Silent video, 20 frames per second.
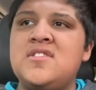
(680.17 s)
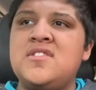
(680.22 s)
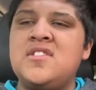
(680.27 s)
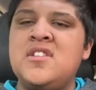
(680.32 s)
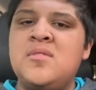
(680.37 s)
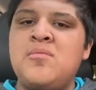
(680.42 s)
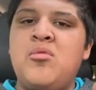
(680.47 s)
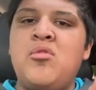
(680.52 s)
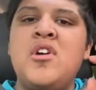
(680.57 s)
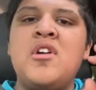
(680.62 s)
to
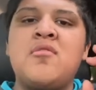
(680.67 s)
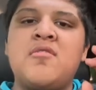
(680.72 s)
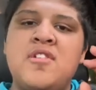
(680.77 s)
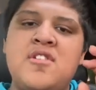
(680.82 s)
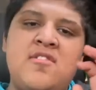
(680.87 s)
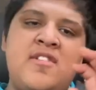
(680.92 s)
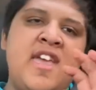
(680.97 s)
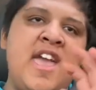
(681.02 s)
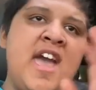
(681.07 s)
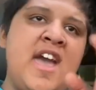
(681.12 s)
the point where
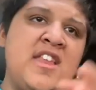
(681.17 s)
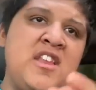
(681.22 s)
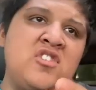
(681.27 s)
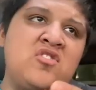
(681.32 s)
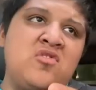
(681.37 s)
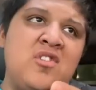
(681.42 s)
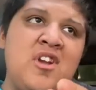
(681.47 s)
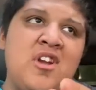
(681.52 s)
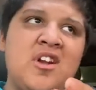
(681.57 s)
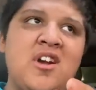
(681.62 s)
you can
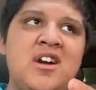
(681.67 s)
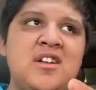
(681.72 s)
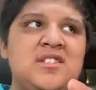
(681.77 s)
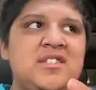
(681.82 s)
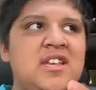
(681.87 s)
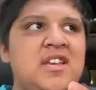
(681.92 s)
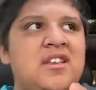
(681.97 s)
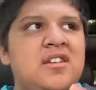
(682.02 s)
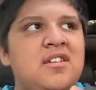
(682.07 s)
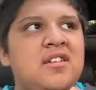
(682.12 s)
enjoy our content.